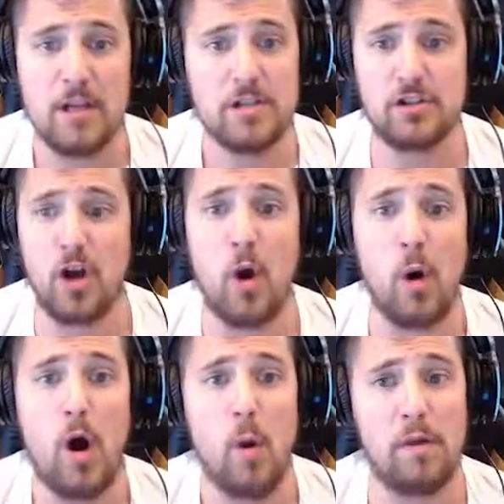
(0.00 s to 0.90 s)
So,
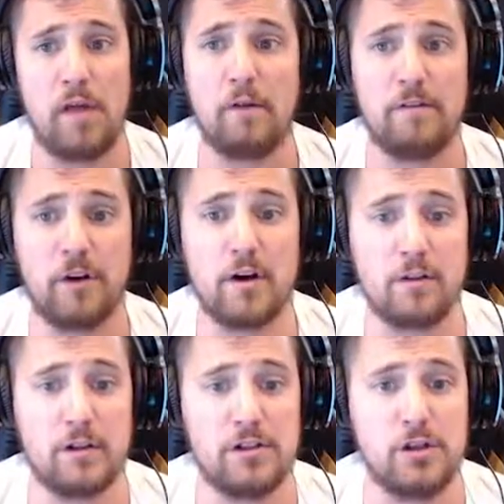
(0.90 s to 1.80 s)
without further
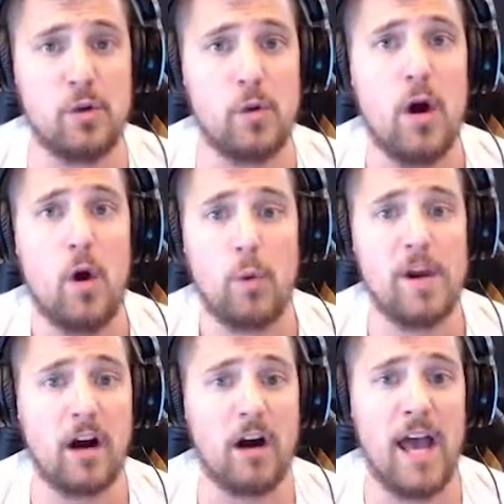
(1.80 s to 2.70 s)
ado, we
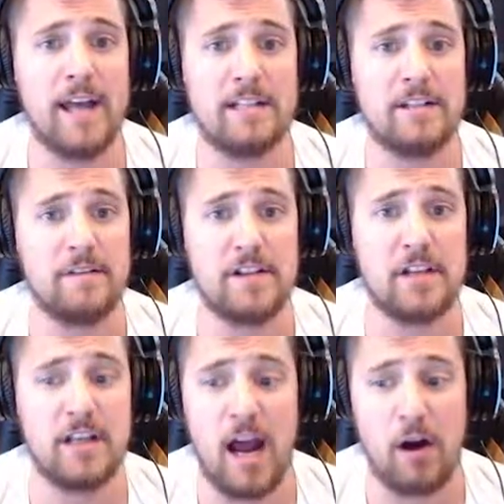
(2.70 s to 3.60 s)
are headed to
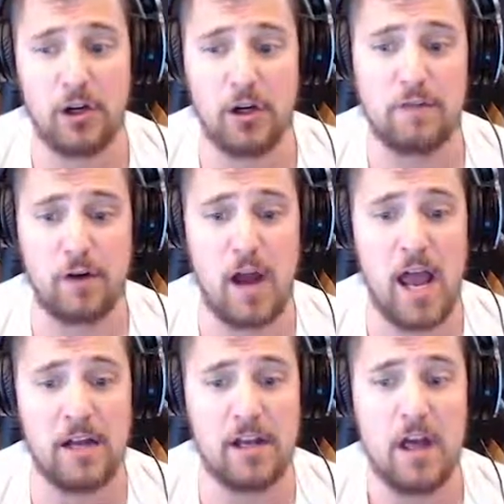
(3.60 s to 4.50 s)
visit our good
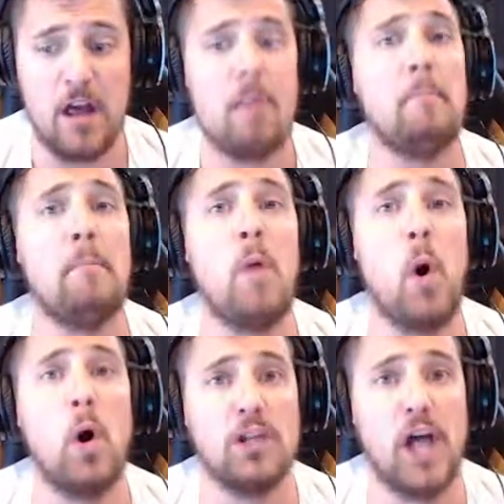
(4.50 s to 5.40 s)
friend,
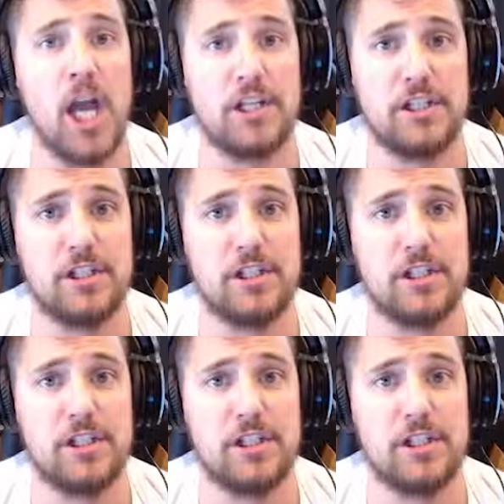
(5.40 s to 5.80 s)
Mole Knight.